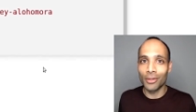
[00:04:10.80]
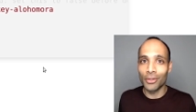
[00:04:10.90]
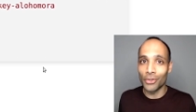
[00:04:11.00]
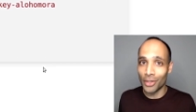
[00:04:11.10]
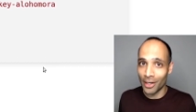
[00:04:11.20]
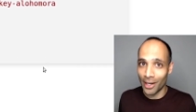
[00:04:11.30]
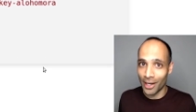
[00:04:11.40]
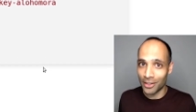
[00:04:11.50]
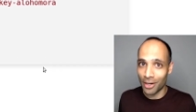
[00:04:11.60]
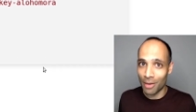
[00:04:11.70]
you can
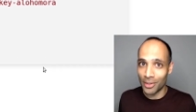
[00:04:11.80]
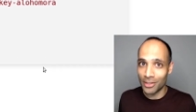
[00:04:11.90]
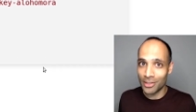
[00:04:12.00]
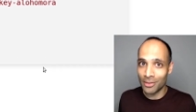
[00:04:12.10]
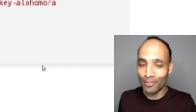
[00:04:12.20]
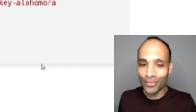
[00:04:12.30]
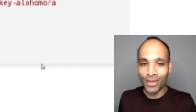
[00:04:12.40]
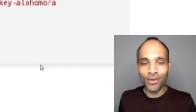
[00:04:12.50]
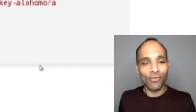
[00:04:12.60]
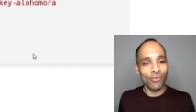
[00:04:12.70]
add comments.
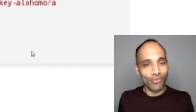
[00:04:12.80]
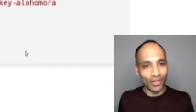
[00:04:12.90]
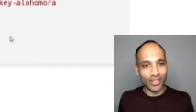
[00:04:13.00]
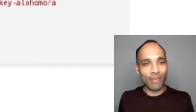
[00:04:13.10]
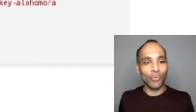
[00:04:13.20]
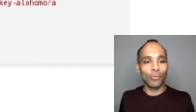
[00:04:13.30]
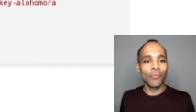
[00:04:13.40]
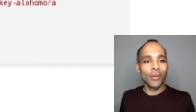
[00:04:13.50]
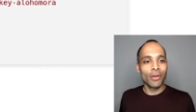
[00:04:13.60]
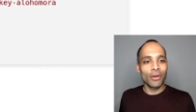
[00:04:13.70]
For example,
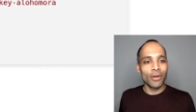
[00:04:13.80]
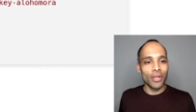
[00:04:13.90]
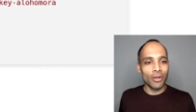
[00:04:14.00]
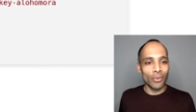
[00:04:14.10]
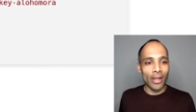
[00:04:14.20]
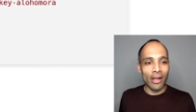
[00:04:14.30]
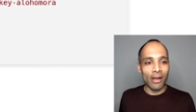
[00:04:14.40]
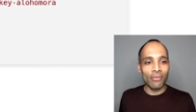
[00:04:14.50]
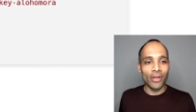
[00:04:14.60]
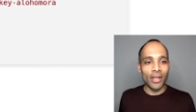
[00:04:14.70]
here we
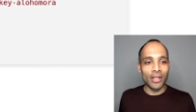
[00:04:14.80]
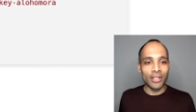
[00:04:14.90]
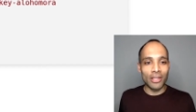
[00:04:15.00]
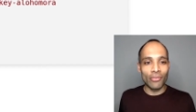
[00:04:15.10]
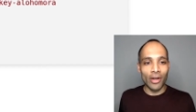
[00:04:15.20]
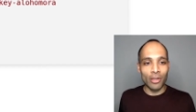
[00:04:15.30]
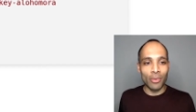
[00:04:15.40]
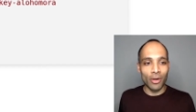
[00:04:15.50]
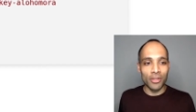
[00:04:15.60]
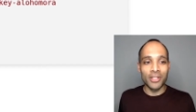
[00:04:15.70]
have a key value
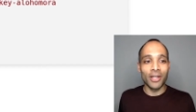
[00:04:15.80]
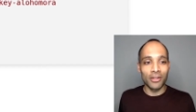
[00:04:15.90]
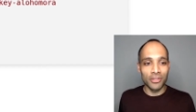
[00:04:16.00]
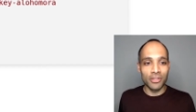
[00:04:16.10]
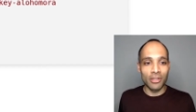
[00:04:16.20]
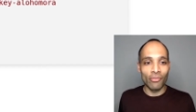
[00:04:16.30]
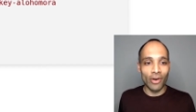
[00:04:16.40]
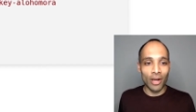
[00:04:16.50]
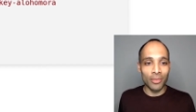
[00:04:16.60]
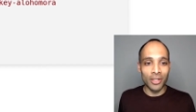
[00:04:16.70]
pair that tells us the
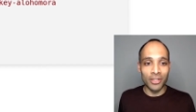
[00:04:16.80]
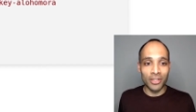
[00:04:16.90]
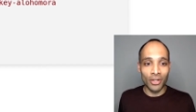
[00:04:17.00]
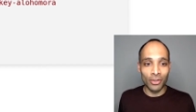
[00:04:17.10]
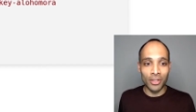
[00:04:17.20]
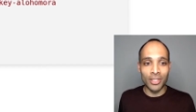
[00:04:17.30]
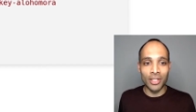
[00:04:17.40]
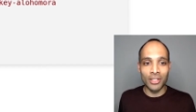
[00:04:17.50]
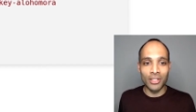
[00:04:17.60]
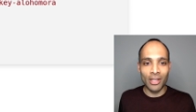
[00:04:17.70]
environment is currently
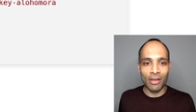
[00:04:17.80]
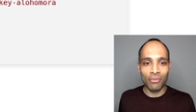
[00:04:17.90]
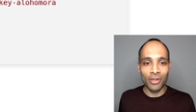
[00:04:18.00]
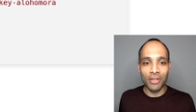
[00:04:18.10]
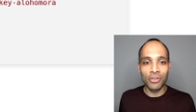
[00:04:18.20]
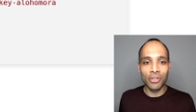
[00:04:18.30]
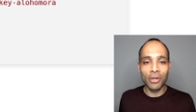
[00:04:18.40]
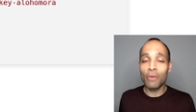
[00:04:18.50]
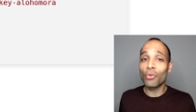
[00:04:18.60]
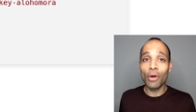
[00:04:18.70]
set to dev, and there's a
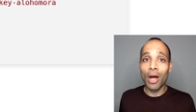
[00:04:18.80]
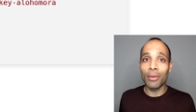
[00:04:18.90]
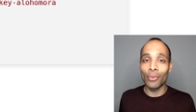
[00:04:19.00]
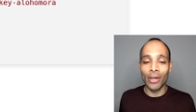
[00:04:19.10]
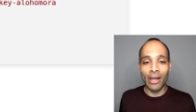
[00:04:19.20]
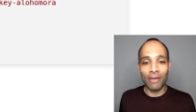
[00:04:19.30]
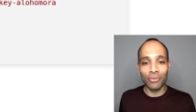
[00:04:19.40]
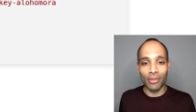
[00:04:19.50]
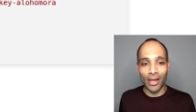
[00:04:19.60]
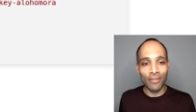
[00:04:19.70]
helpful comment right
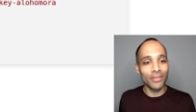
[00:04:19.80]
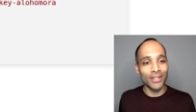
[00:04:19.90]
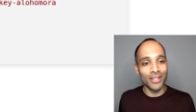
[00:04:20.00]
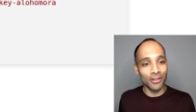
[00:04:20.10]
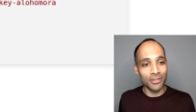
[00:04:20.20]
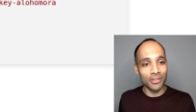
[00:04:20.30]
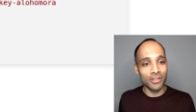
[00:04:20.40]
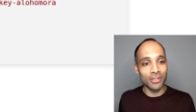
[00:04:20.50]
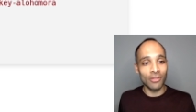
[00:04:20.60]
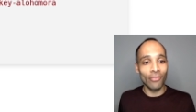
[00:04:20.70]
after that that tells us
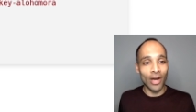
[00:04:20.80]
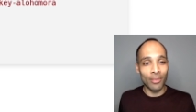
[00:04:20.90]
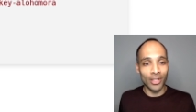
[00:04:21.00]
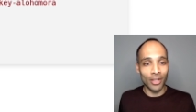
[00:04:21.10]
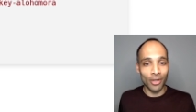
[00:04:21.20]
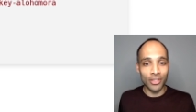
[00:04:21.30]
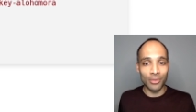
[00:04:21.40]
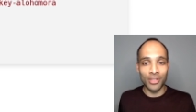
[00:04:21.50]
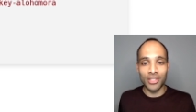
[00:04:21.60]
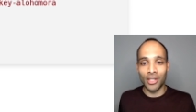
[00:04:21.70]
this environment can also
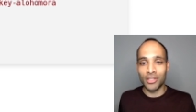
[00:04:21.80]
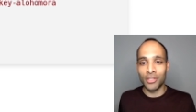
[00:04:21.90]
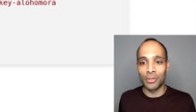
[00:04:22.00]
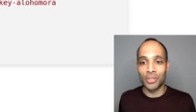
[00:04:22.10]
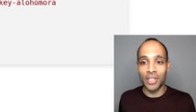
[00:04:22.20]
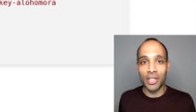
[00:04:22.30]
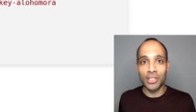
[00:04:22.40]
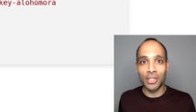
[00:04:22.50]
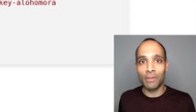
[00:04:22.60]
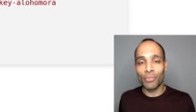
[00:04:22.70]
be set to
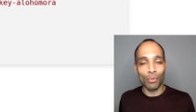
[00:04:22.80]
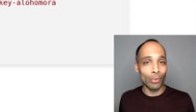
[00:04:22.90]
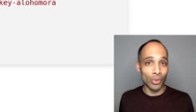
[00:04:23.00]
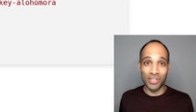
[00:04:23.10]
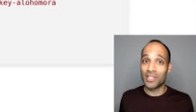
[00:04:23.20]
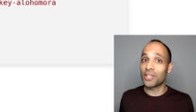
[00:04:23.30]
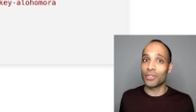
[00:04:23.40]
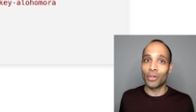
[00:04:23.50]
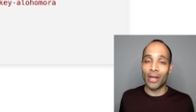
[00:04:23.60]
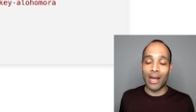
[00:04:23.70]
staging when we want to test
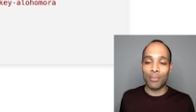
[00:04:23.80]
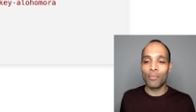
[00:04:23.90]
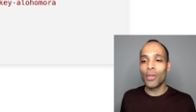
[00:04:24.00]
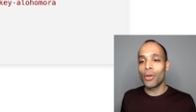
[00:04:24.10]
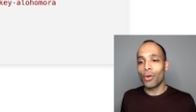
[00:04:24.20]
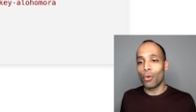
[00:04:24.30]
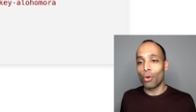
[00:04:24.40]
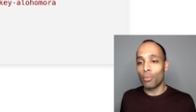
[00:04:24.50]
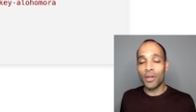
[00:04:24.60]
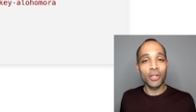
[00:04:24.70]
our app,
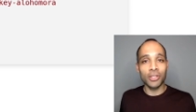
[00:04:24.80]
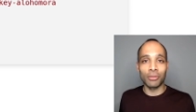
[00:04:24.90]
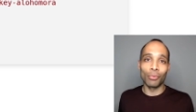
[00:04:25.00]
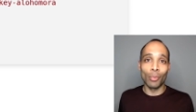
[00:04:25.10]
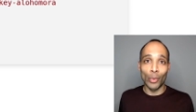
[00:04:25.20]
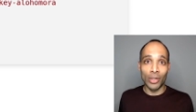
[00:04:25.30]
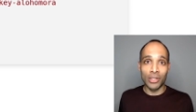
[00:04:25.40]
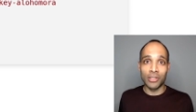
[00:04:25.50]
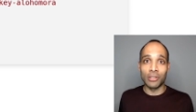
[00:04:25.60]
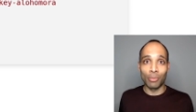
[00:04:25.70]
or production when we're ready
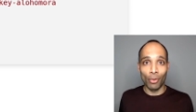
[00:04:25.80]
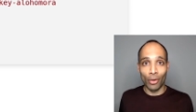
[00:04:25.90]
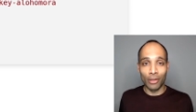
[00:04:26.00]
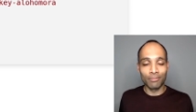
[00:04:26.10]
to deploy.